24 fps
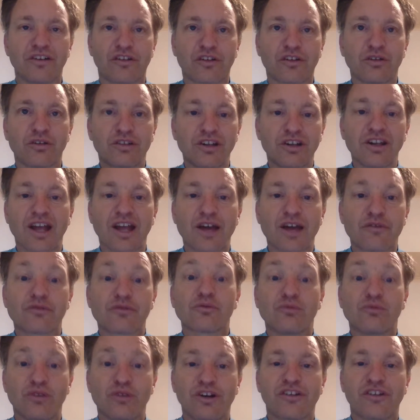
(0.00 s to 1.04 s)
so it didn't have
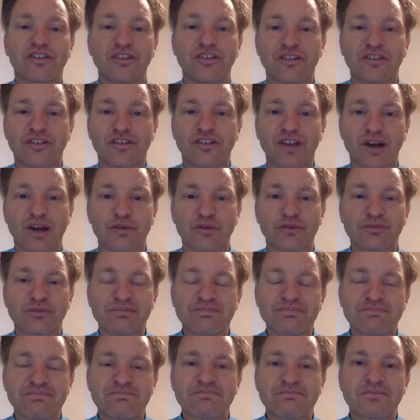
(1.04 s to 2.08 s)
recent stuff.
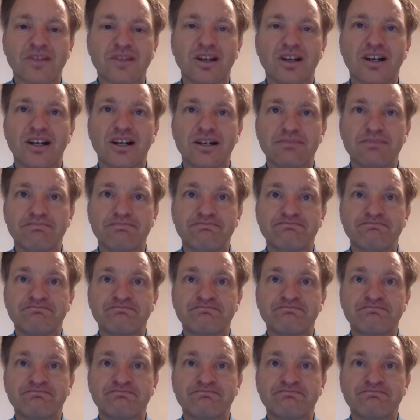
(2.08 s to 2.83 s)
So